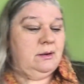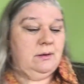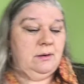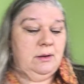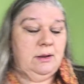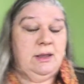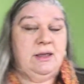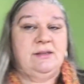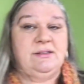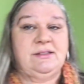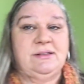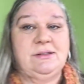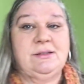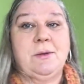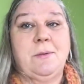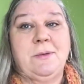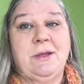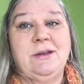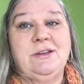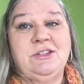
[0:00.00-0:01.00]
is, so
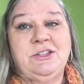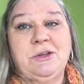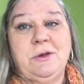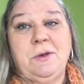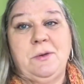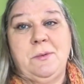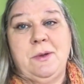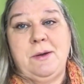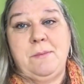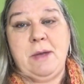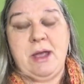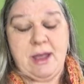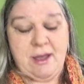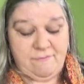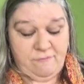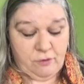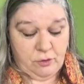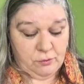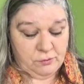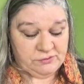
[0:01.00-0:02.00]
I'm going to show you one of my
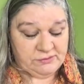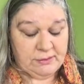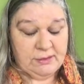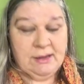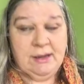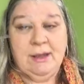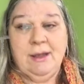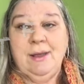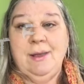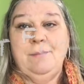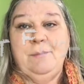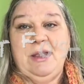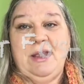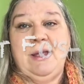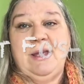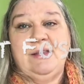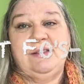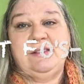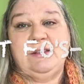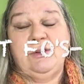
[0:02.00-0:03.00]
FOs
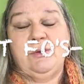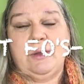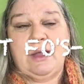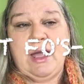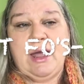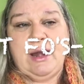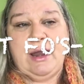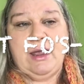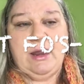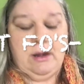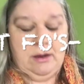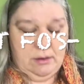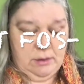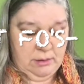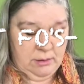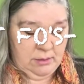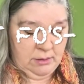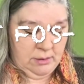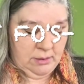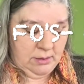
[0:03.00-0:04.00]
because you'll get it.
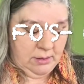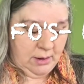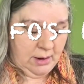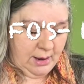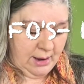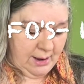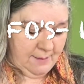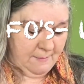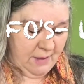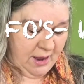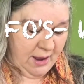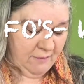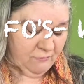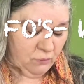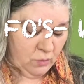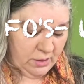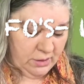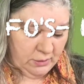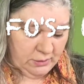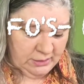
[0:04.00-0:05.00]
I have
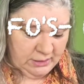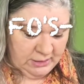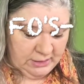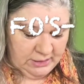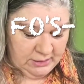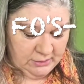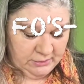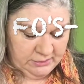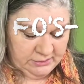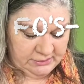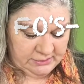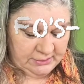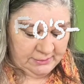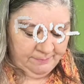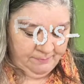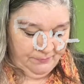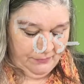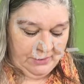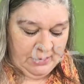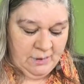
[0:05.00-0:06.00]
one on the needles,
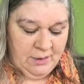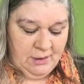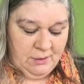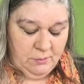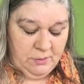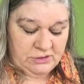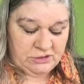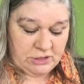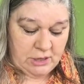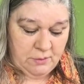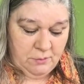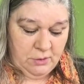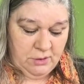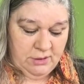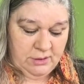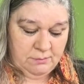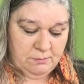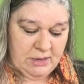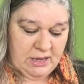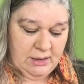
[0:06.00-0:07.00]
which I will
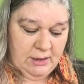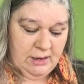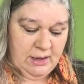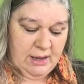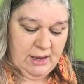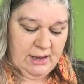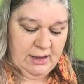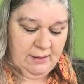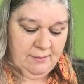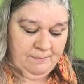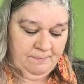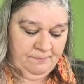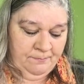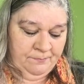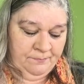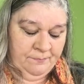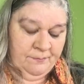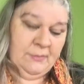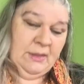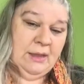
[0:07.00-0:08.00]
admit I
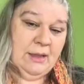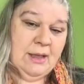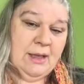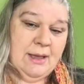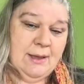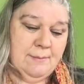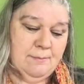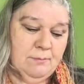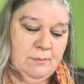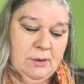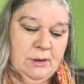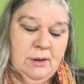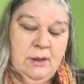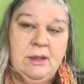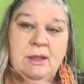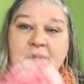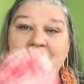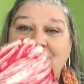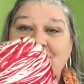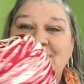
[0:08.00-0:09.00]

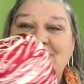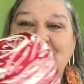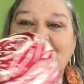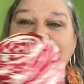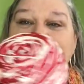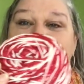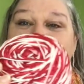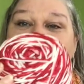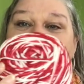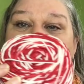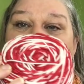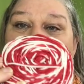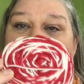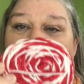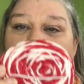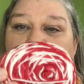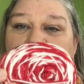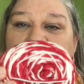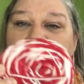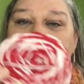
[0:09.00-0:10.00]
recently
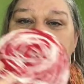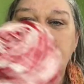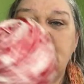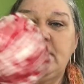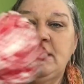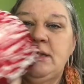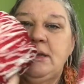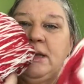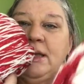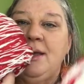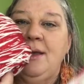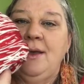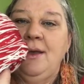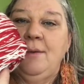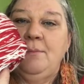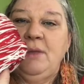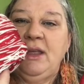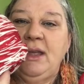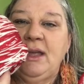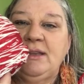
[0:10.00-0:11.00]
frogged
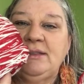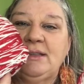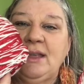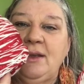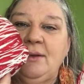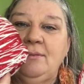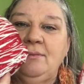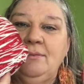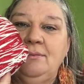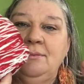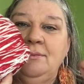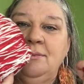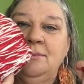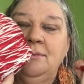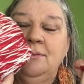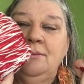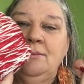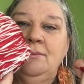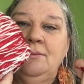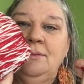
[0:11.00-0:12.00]
because
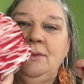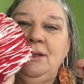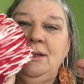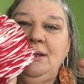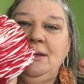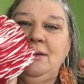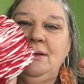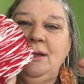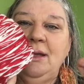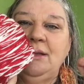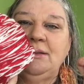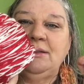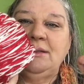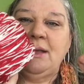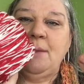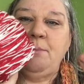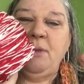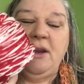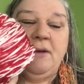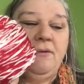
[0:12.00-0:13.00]
it's
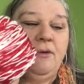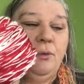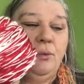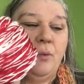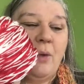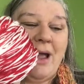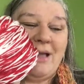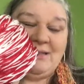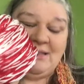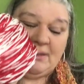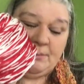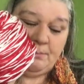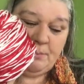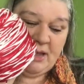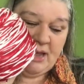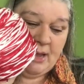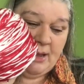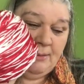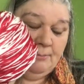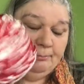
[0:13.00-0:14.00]
a bit of a
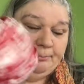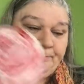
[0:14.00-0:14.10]
recipe.